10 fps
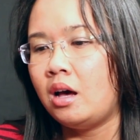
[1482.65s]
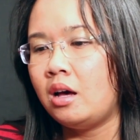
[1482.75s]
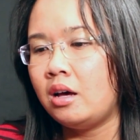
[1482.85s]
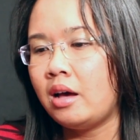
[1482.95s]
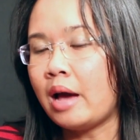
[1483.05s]

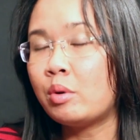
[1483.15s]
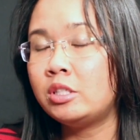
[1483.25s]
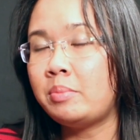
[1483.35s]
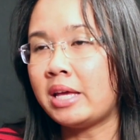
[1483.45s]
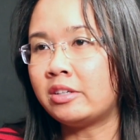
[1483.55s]
I
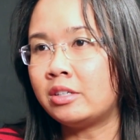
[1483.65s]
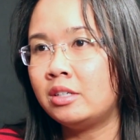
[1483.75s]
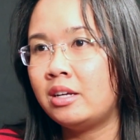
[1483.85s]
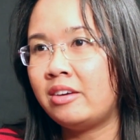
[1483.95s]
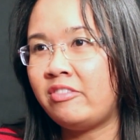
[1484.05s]
went to
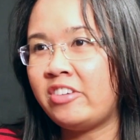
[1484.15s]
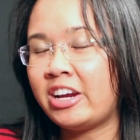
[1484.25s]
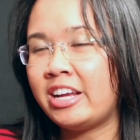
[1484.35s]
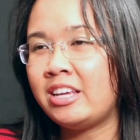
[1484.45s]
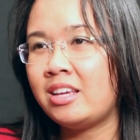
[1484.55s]
Baylor, a
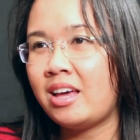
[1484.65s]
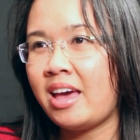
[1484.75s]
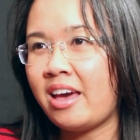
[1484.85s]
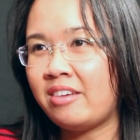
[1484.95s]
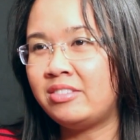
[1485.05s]
very
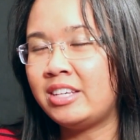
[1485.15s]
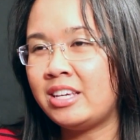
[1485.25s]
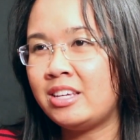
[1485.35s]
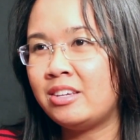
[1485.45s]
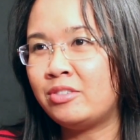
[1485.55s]

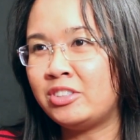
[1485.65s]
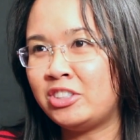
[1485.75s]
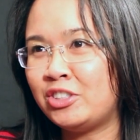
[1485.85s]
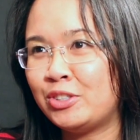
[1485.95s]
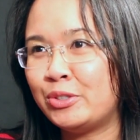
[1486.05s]
heavily
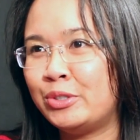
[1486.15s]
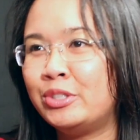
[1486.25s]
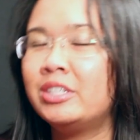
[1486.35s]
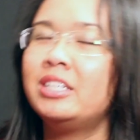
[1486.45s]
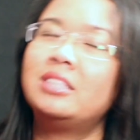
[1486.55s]
religious school.